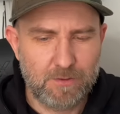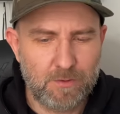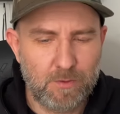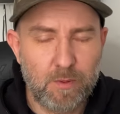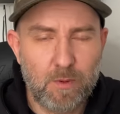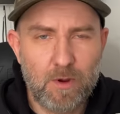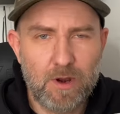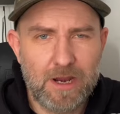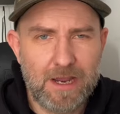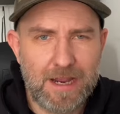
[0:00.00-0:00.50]

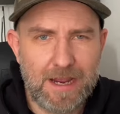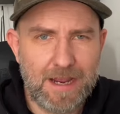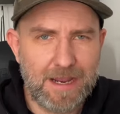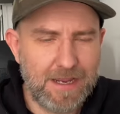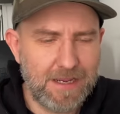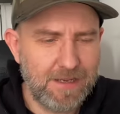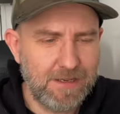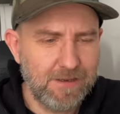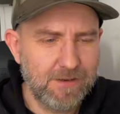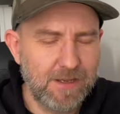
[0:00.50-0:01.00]

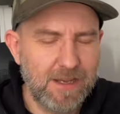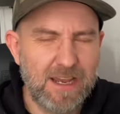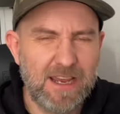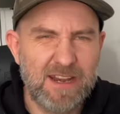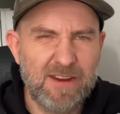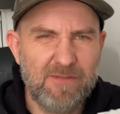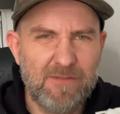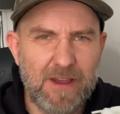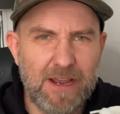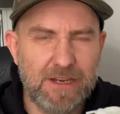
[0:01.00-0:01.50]
quality,
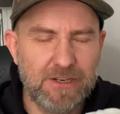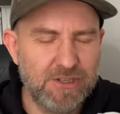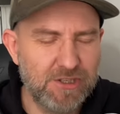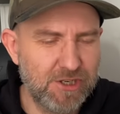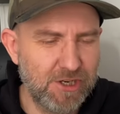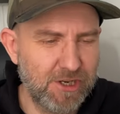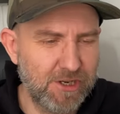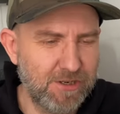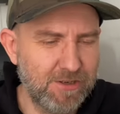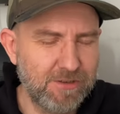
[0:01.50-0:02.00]

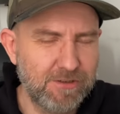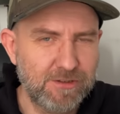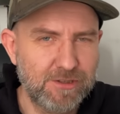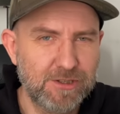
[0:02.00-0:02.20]
innovation,